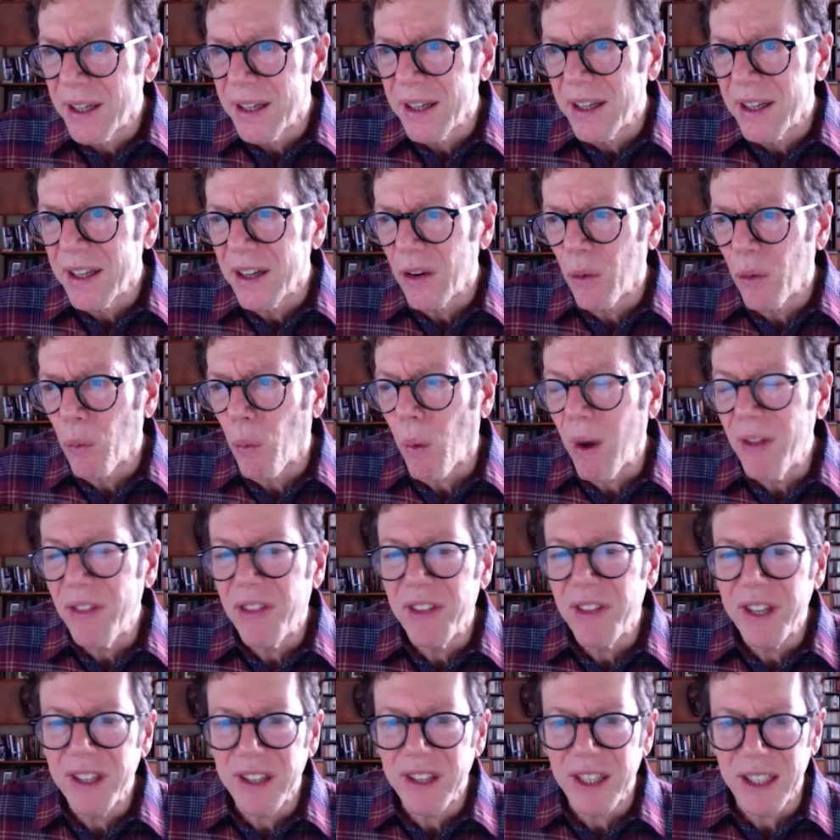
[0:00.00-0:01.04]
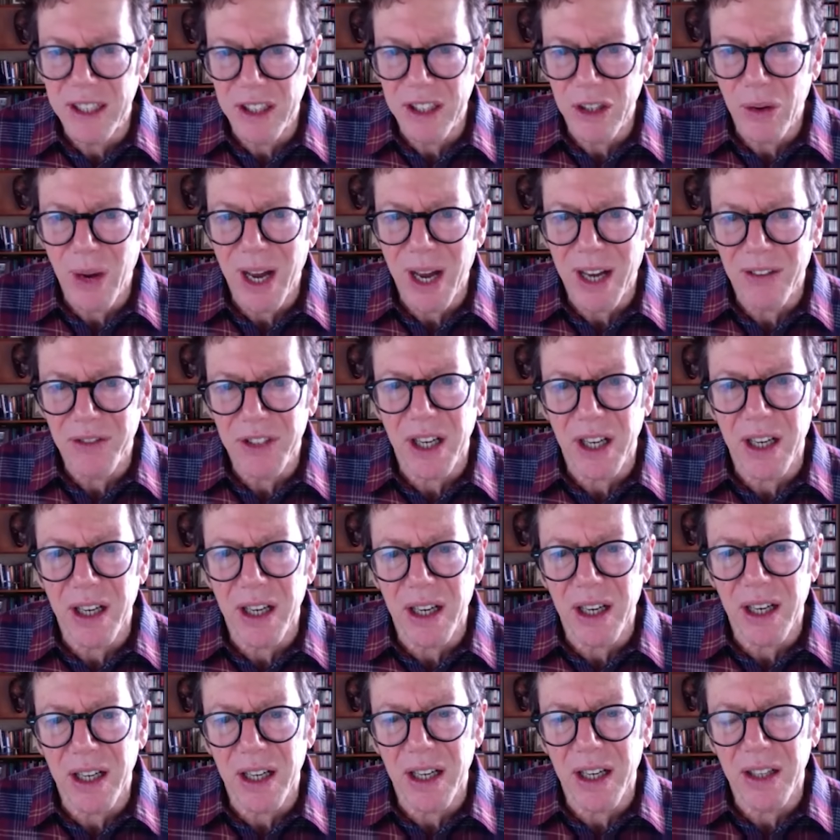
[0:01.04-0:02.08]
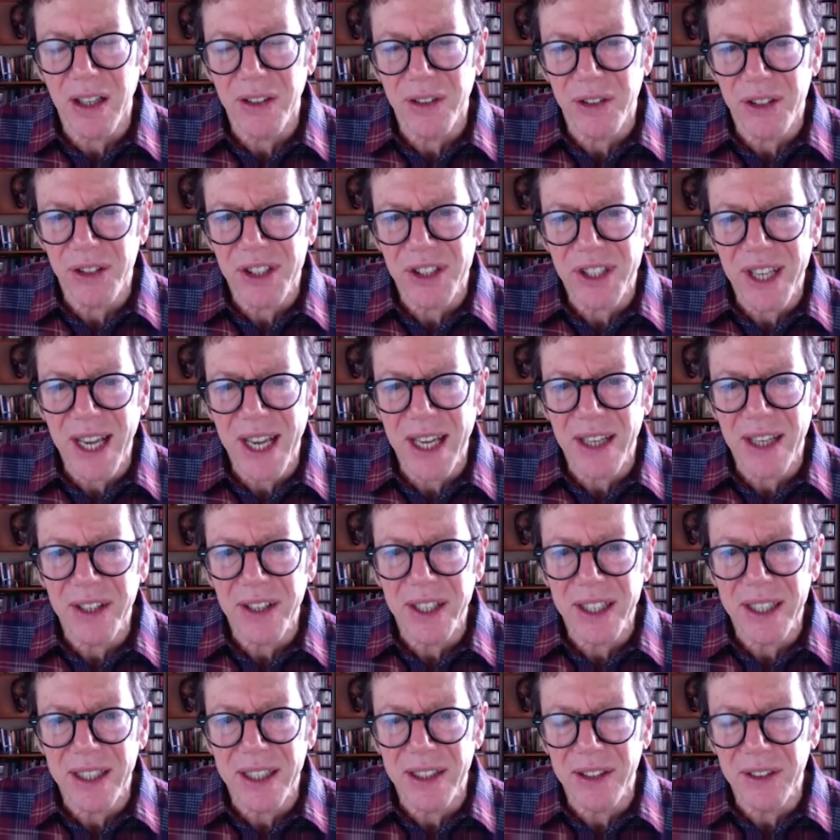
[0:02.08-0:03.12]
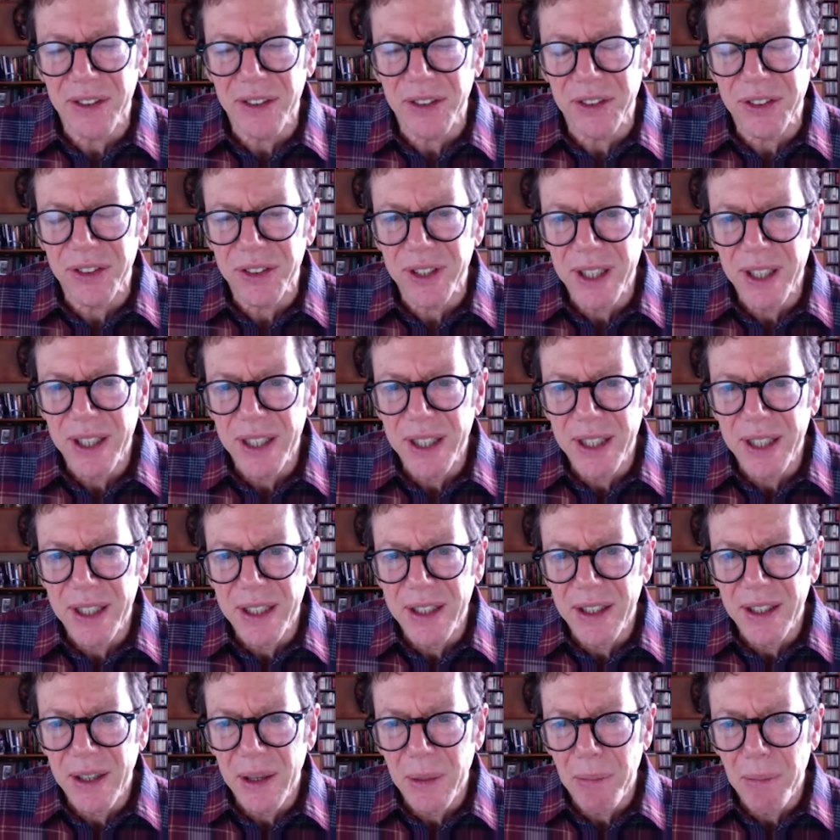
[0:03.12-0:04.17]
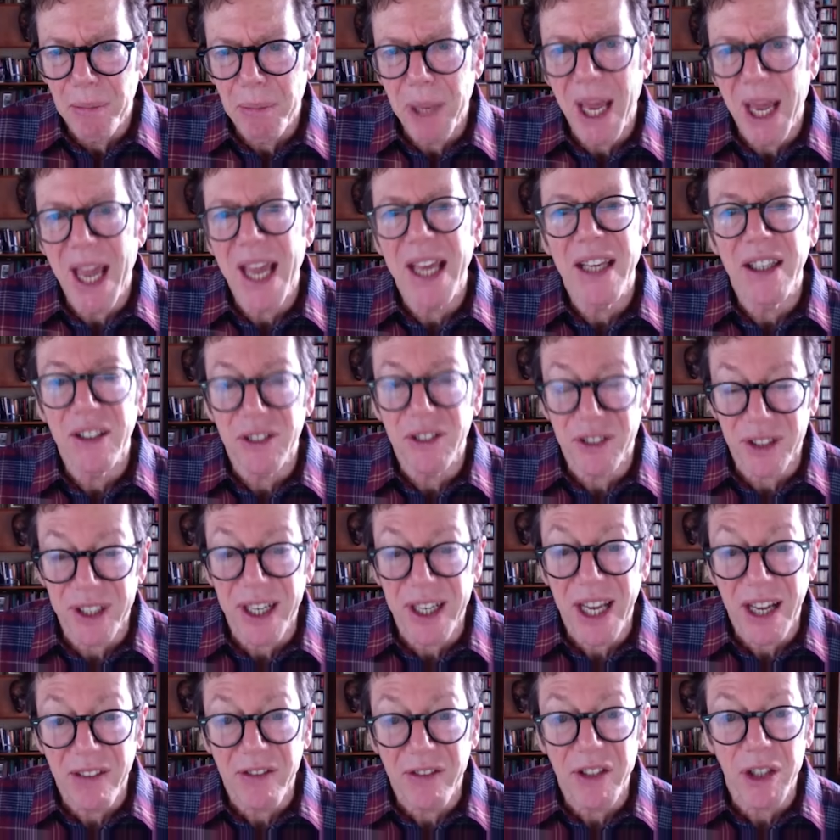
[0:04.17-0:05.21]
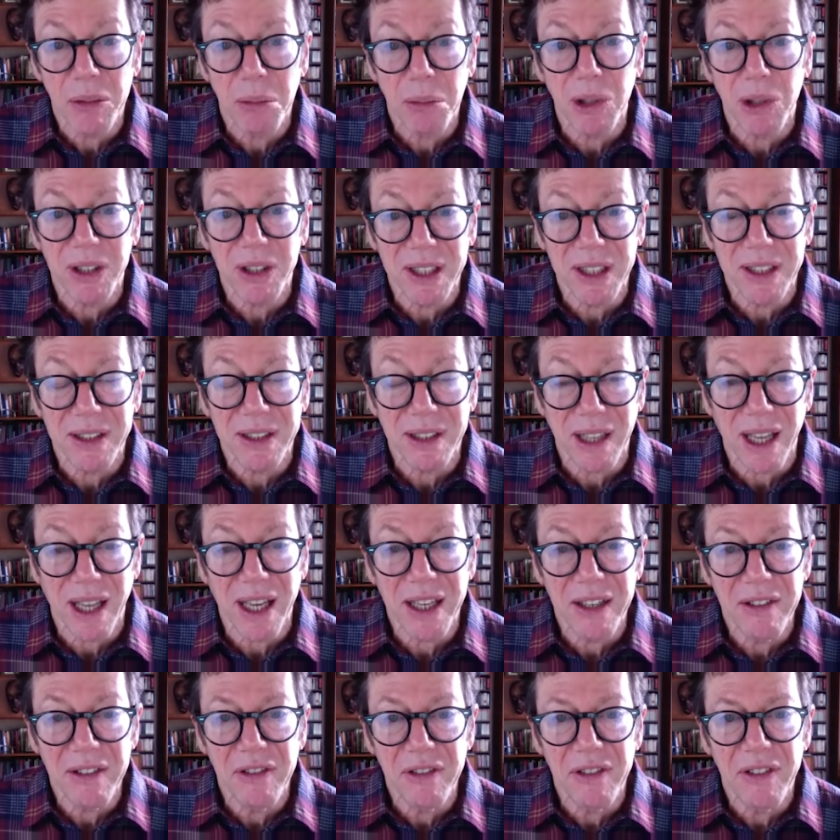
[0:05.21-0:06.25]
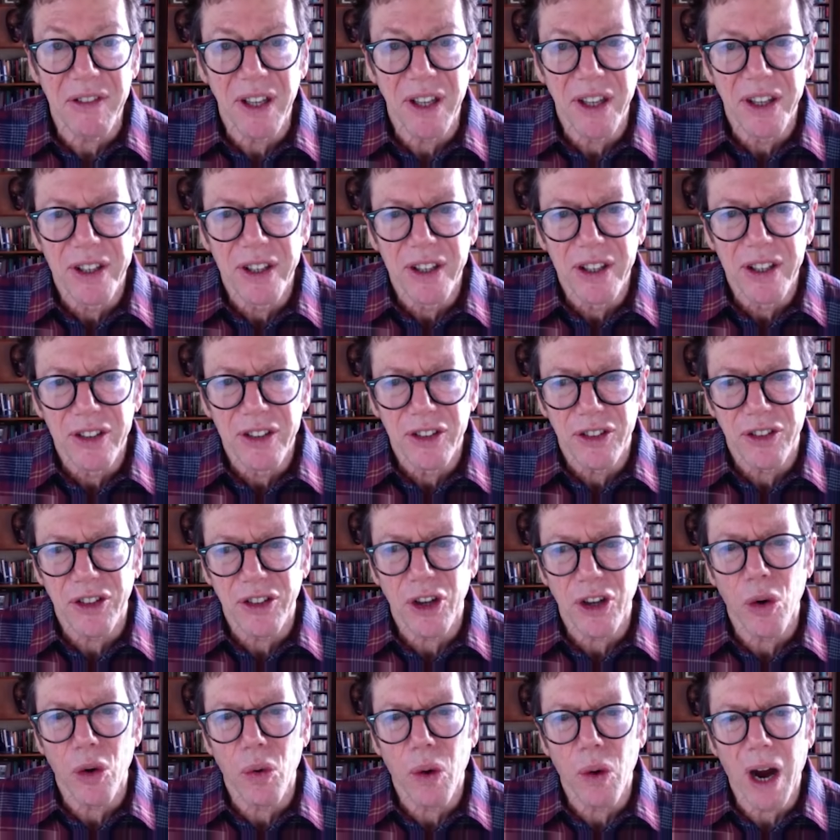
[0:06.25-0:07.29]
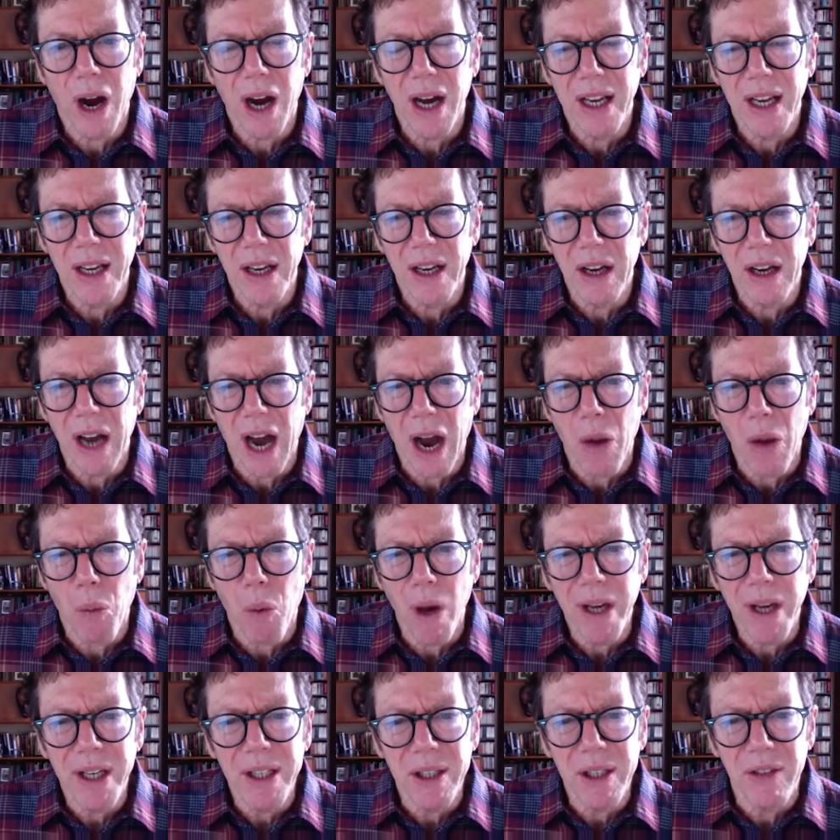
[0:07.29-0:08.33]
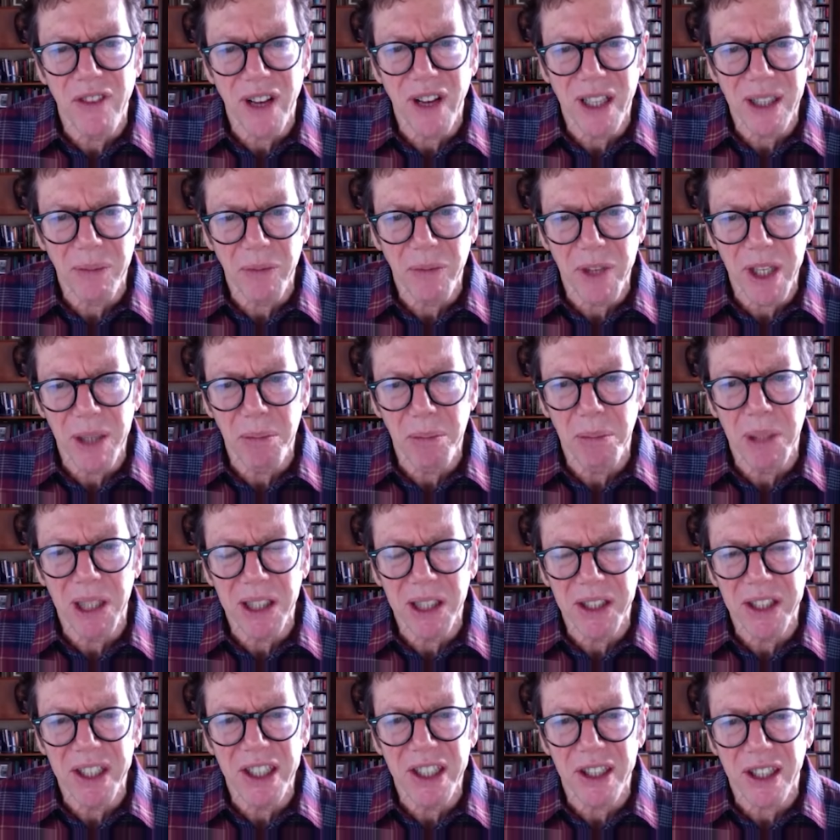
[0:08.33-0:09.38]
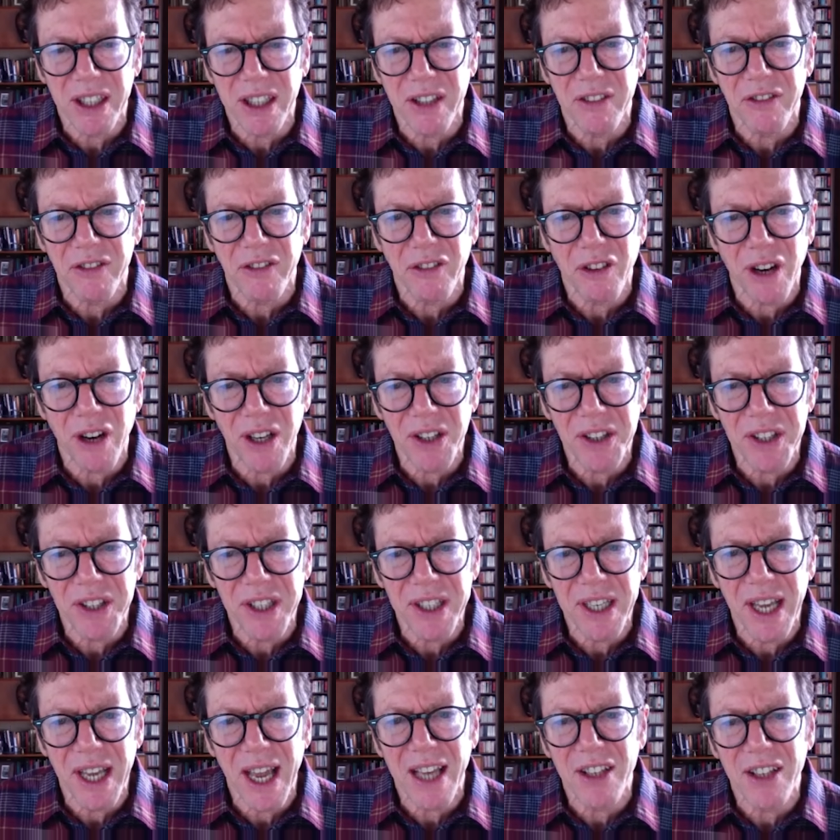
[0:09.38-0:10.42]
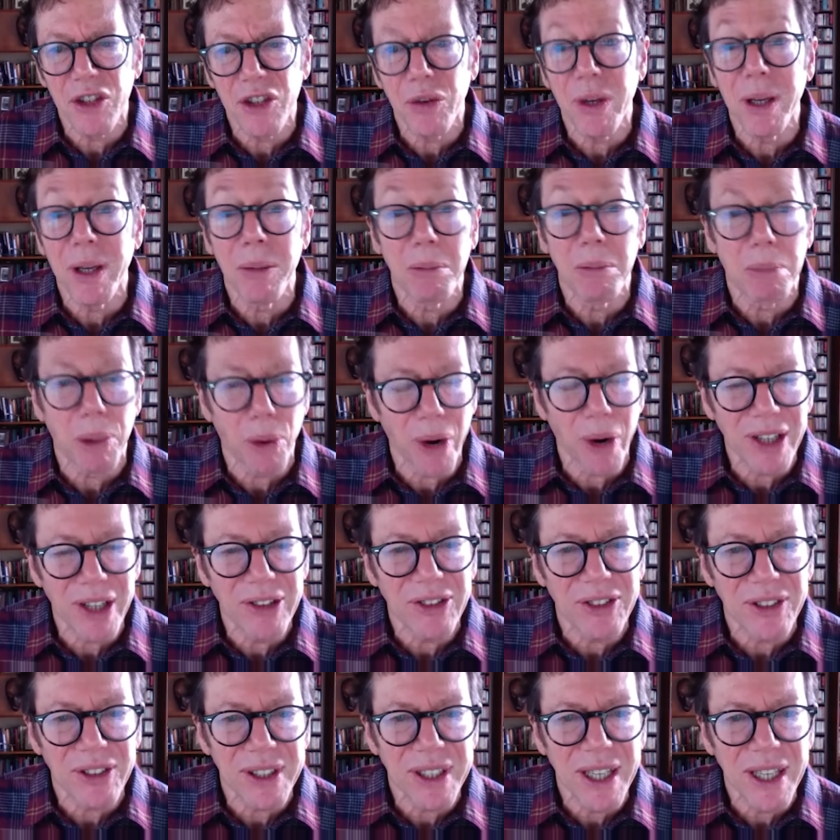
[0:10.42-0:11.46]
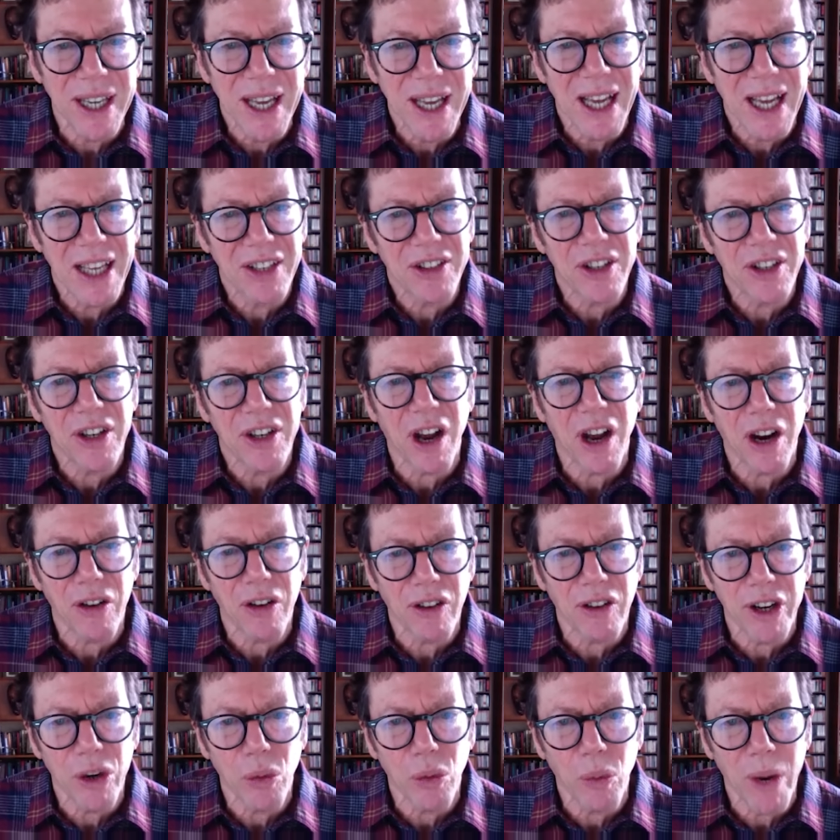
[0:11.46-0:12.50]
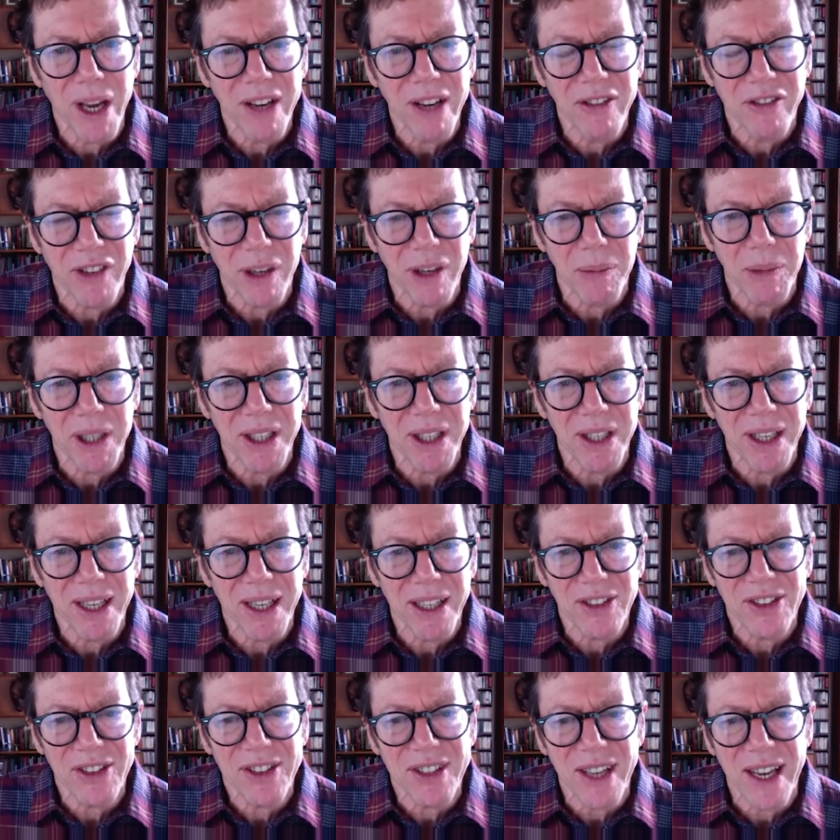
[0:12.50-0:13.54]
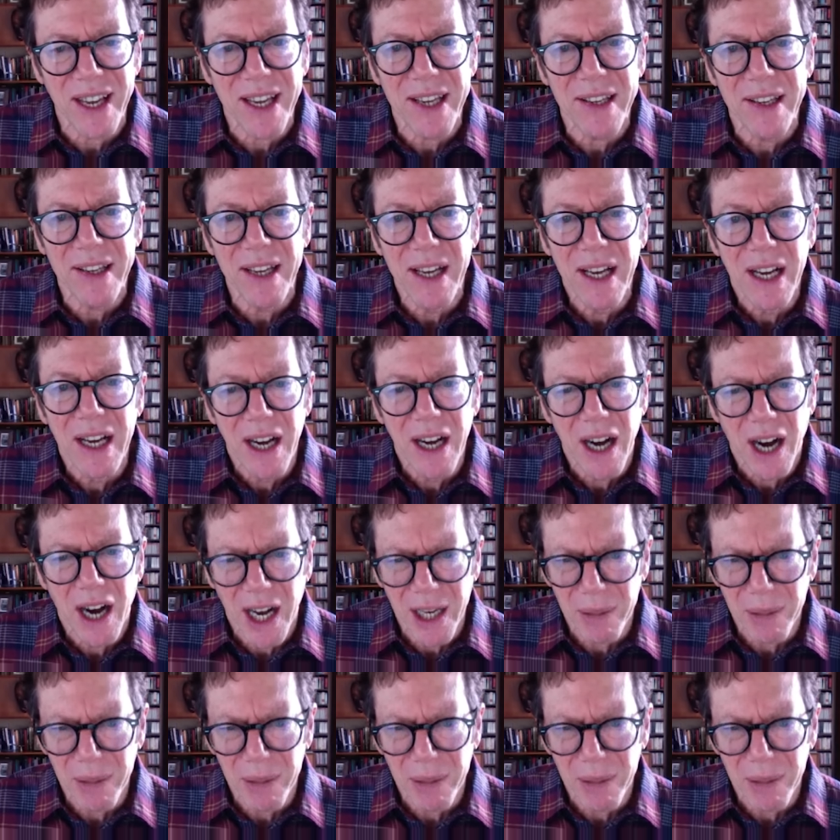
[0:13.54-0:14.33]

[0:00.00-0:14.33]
one thing that you have to uh, understand is pain is inevitable in life so I want to develop the ability to confront it and to embrace it and to not run away from it and say, I am